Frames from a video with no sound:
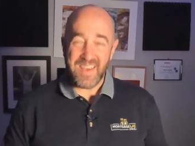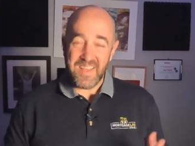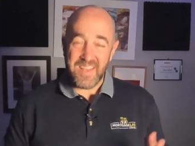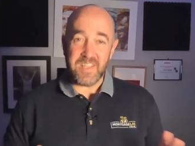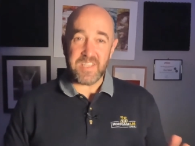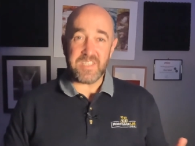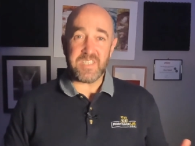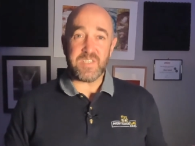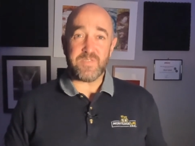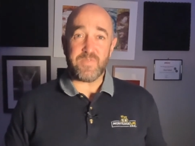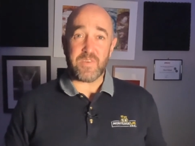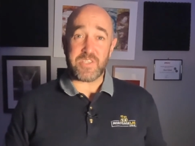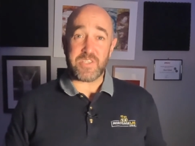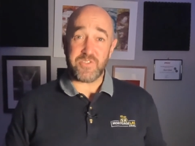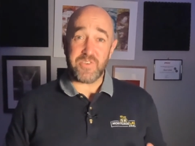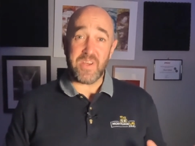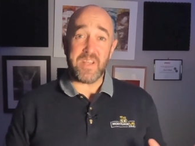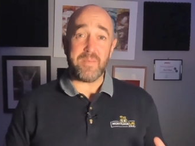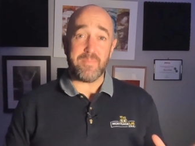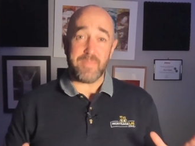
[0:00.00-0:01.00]
This is
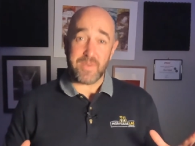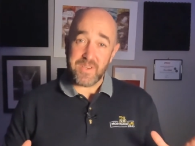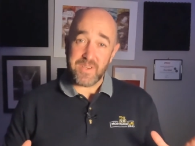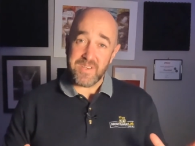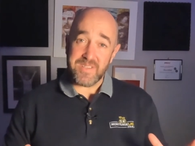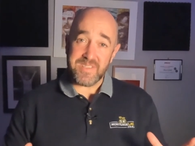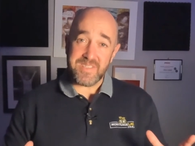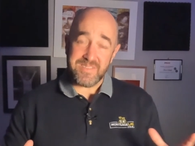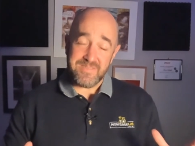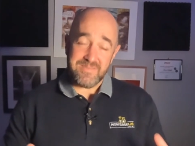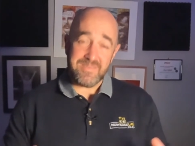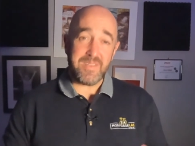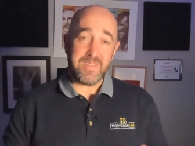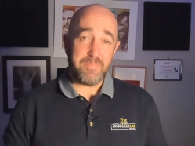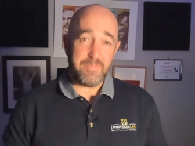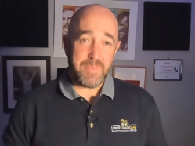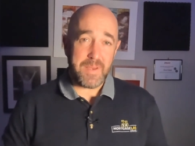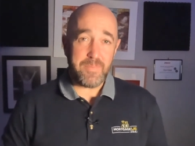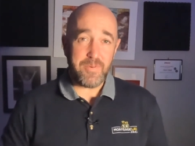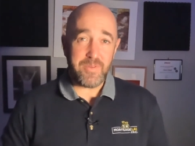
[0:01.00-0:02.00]
frustrating because the
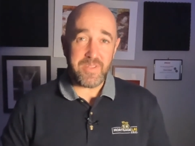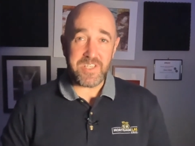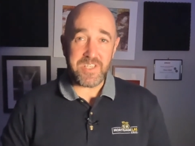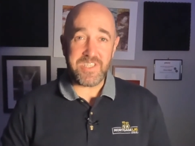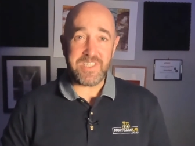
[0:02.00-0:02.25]
people that